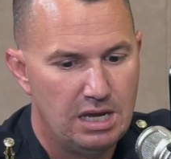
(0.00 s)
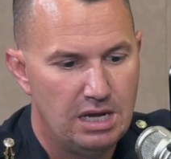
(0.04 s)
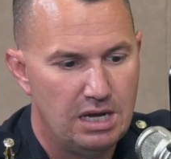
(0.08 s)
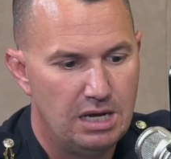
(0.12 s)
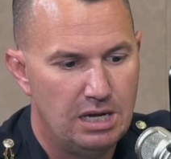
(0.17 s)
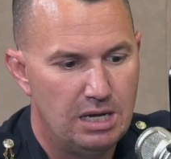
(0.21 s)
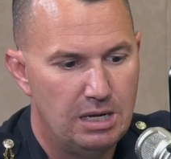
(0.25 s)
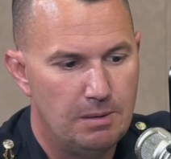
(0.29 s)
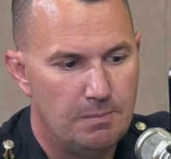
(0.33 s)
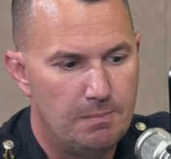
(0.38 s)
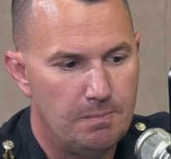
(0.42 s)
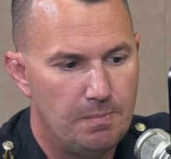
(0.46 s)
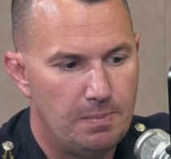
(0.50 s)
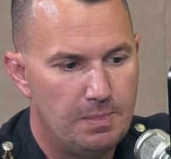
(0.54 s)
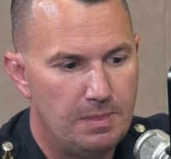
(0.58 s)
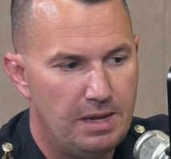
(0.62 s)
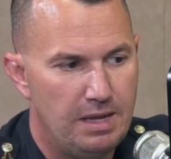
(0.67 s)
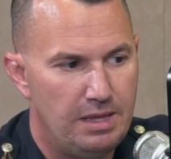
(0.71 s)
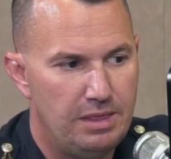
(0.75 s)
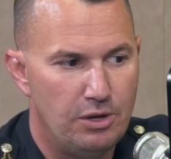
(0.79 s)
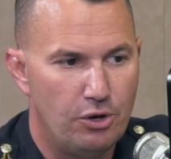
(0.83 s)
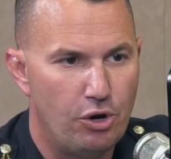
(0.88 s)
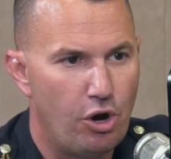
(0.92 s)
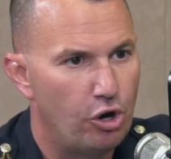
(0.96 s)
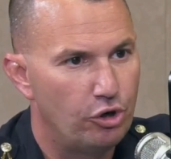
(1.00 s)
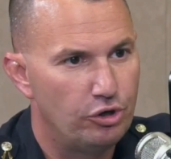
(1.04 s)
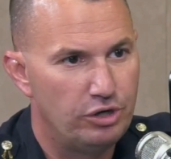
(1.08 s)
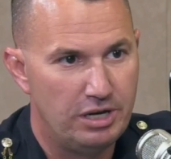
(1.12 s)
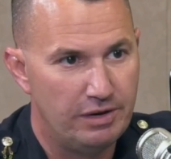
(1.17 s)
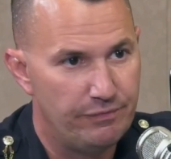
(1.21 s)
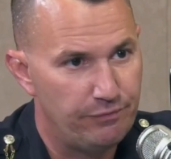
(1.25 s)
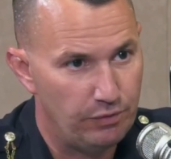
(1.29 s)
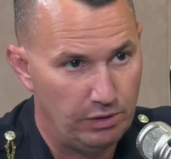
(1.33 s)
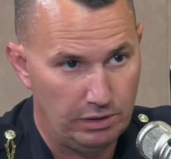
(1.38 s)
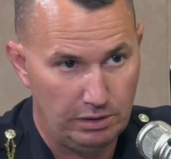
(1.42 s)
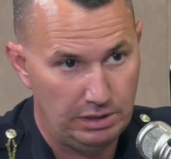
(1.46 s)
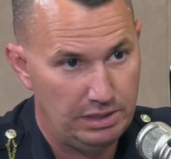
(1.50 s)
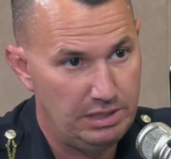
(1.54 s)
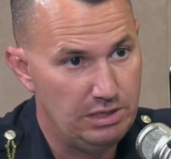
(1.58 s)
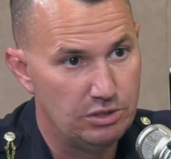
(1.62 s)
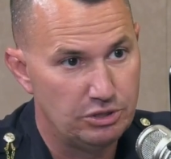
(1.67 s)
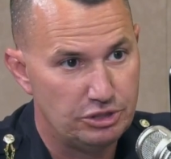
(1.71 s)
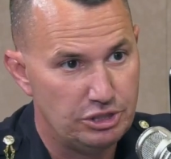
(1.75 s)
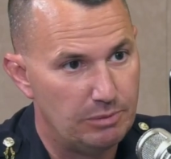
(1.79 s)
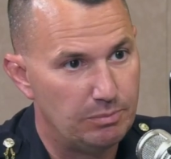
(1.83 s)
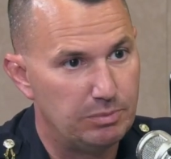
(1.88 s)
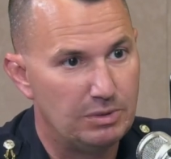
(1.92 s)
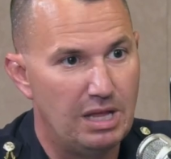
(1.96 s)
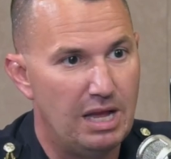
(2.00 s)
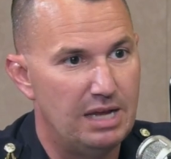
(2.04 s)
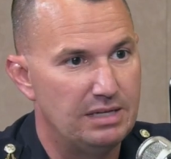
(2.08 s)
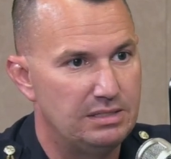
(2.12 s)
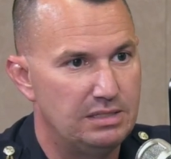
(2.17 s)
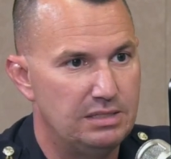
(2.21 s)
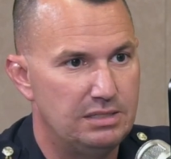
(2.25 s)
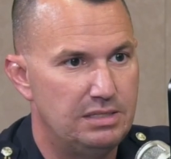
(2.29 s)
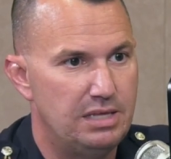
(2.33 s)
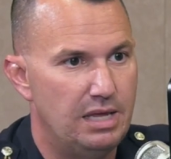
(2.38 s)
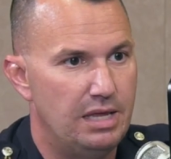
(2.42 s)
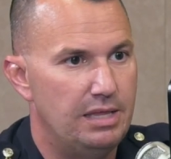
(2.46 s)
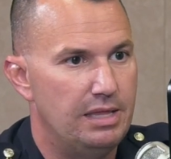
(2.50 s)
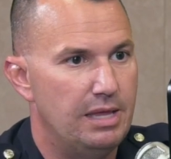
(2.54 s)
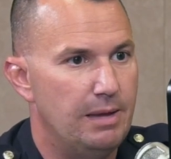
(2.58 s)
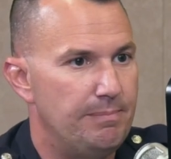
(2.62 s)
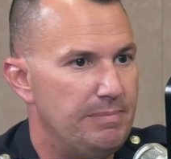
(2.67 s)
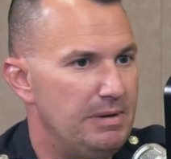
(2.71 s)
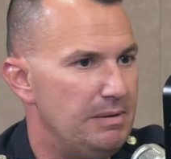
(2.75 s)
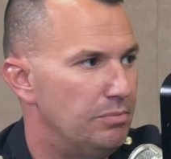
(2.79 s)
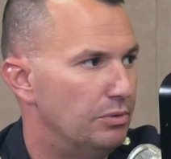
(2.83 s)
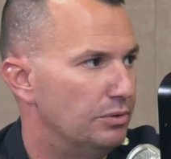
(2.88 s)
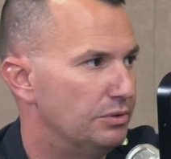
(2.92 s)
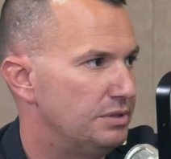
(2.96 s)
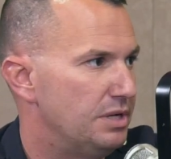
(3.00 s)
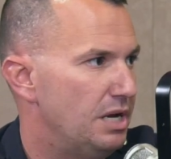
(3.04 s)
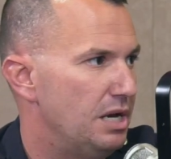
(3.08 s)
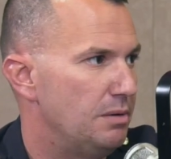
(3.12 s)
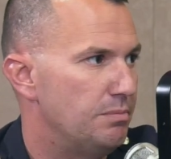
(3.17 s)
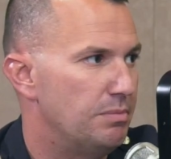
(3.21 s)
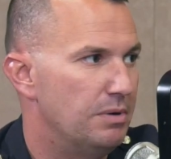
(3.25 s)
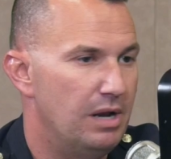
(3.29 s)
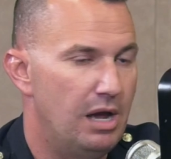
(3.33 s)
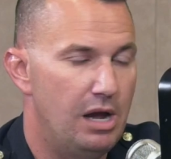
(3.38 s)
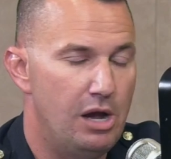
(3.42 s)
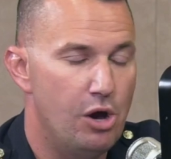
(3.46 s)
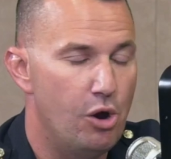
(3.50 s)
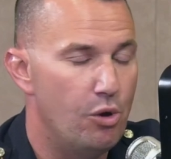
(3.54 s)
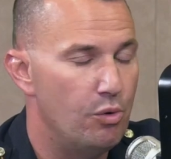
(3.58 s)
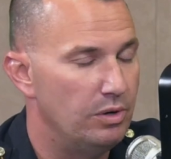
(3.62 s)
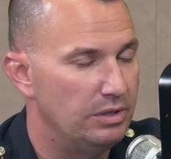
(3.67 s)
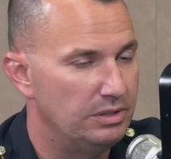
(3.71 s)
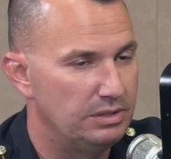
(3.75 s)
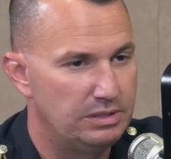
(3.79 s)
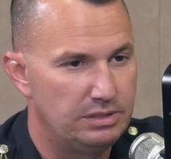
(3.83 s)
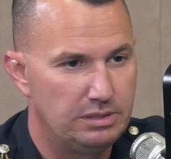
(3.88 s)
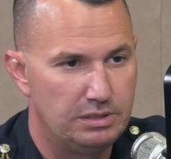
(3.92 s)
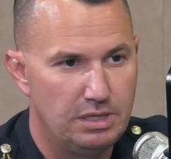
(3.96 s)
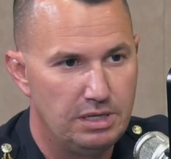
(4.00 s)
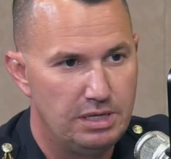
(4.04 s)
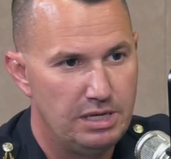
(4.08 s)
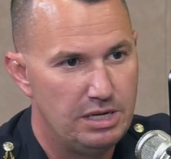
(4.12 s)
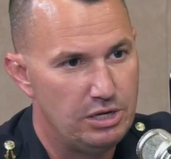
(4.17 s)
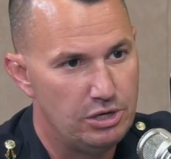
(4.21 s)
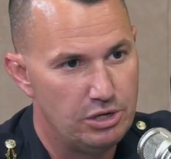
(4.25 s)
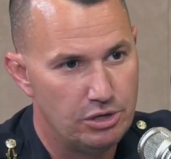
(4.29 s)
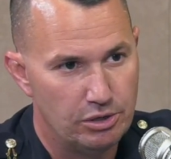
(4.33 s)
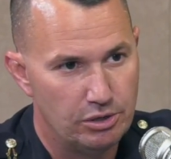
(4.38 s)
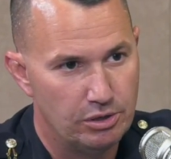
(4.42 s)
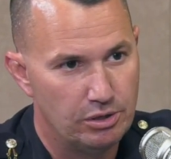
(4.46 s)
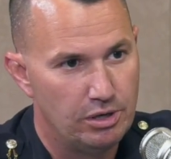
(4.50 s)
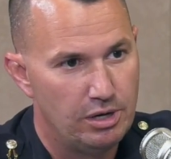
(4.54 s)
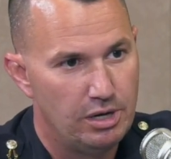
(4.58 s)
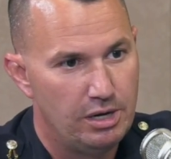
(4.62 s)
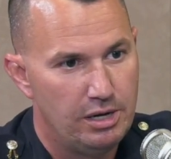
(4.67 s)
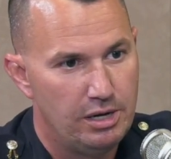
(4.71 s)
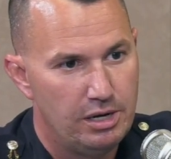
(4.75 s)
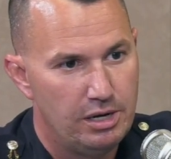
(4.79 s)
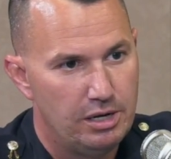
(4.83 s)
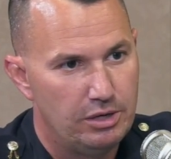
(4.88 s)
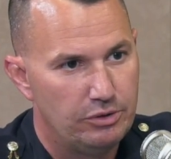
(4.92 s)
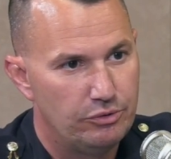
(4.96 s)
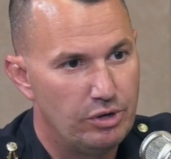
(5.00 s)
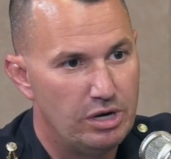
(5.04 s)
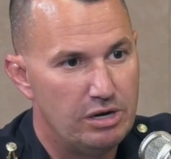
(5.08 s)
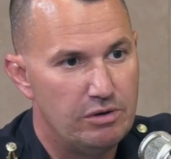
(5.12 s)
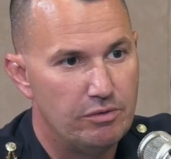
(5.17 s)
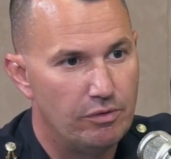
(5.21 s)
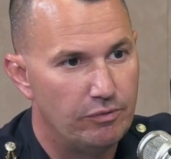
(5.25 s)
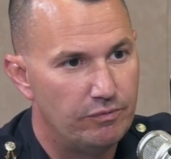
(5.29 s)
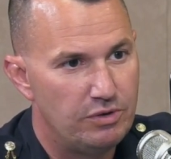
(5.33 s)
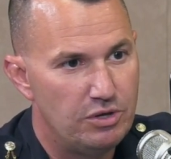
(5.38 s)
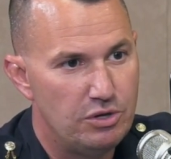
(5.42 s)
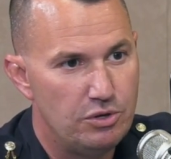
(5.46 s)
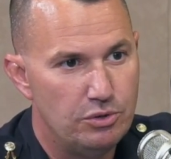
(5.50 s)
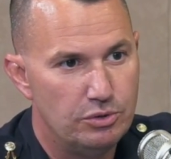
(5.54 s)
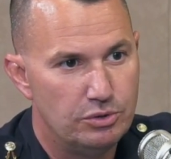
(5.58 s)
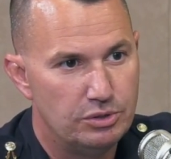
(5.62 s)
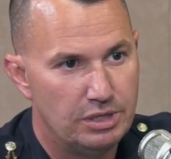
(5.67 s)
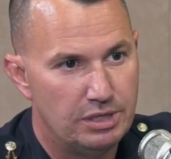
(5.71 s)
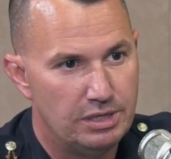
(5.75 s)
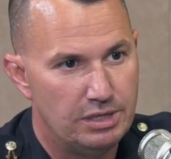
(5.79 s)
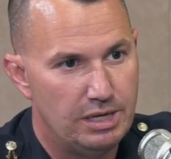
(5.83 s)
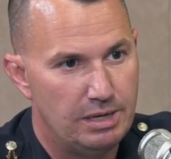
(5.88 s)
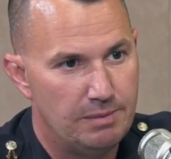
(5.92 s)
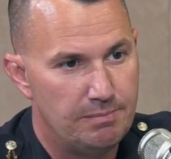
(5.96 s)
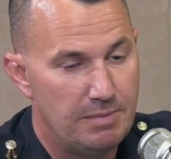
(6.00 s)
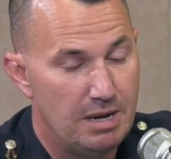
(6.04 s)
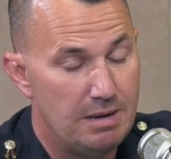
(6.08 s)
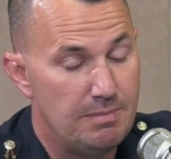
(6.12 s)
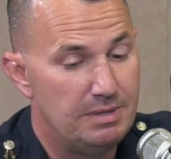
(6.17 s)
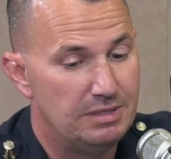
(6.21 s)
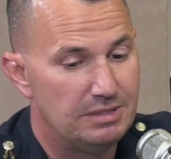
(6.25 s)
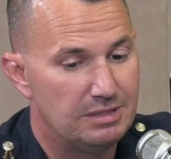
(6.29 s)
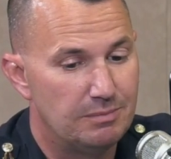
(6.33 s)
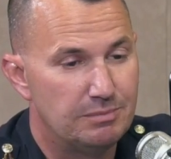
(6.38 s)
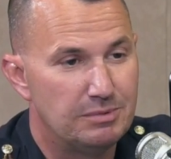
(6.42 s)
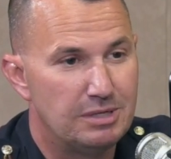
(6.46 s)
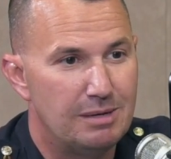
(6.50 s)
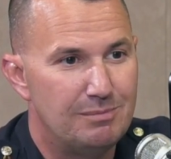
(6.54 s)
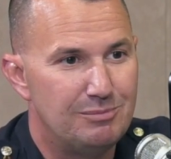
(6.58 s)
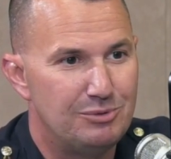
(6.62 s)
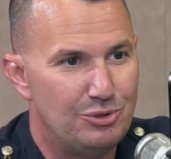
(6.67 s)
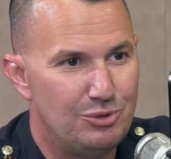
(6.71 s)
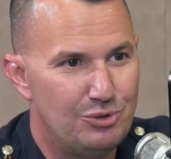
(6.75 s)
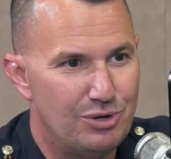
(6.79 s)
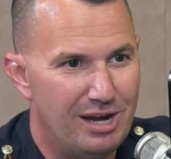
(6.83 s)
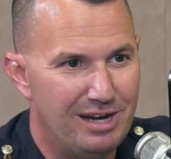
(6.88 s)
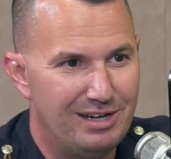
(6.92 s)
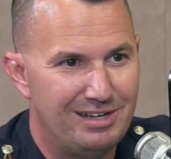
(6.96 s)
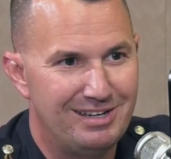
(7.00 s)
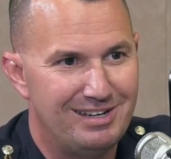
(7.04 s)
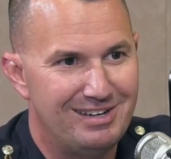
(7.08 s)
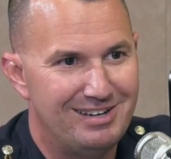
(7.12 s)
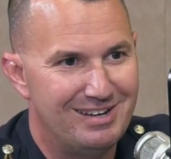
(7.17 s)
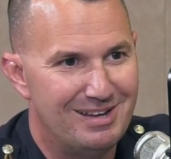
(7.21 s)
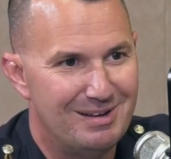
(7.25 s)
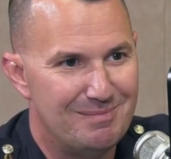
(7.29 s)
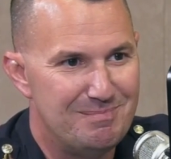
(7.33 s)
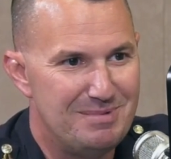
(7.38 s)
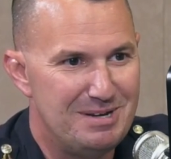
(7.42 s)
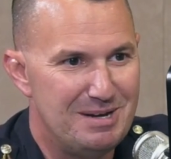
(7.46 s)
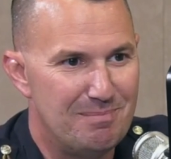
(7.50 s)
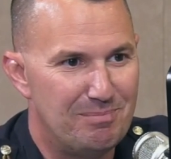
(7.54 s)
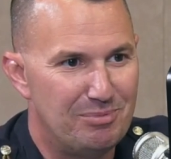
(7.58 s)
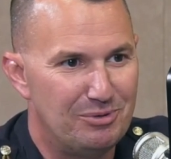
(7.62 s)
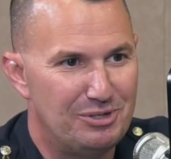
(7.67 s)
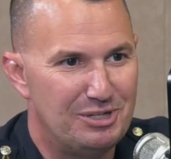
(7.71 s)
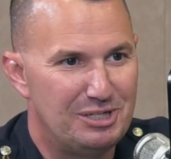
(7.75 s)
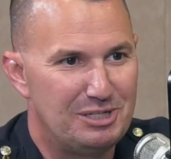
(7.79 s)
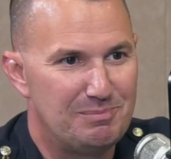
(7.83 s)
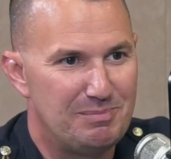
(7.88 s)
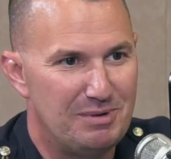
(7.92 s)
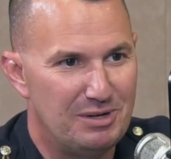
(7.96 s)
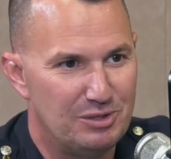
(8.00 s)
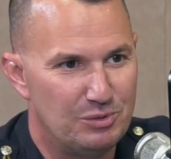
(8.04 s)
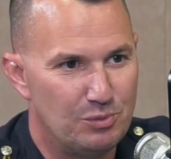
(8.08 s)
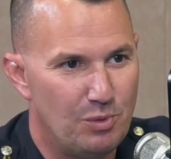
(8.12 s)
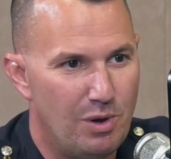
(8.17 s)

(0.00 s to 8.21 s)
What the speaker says: And there are different leadership classes that people take, but I always hear great reviews, and maybe sometime soon I can be a participant as